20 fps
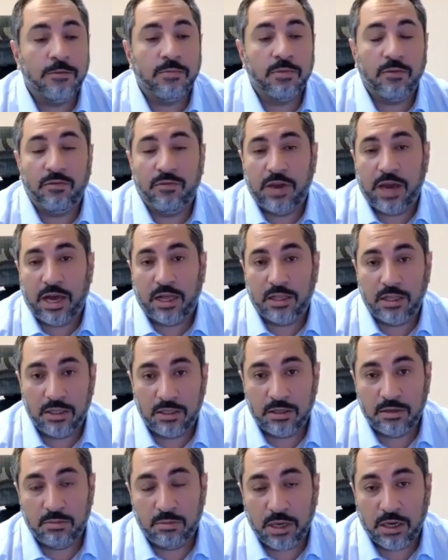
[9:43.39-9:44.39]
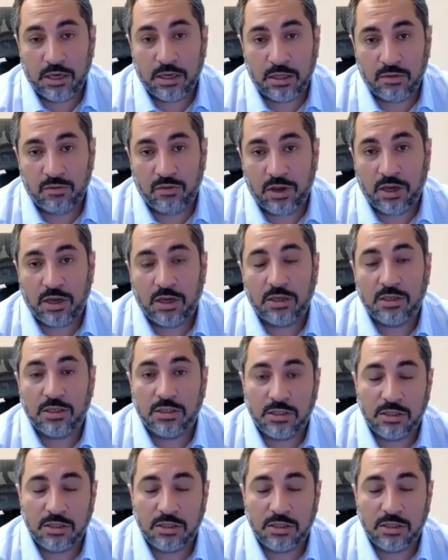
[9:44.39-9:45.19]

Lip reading: valid medical records,